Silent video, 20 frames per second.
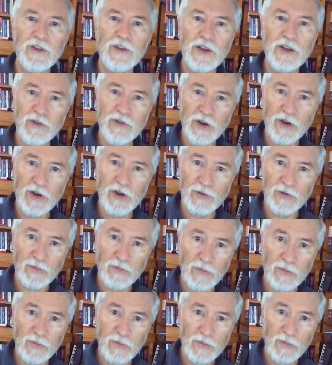
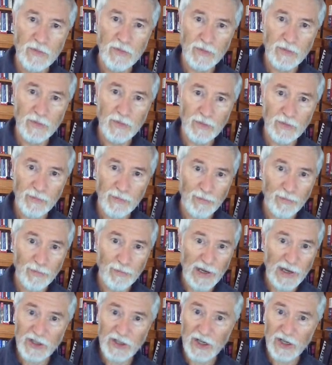Kiron
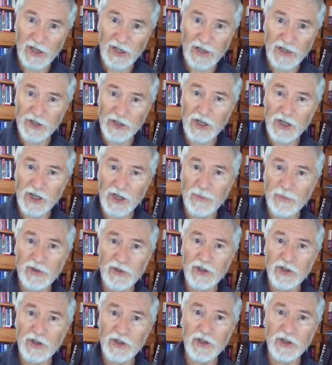basically in the same
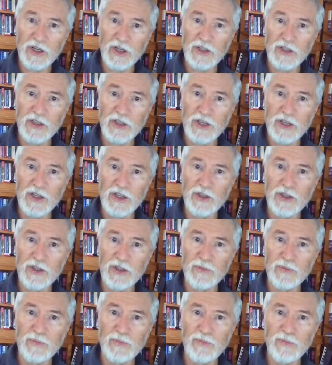position as in this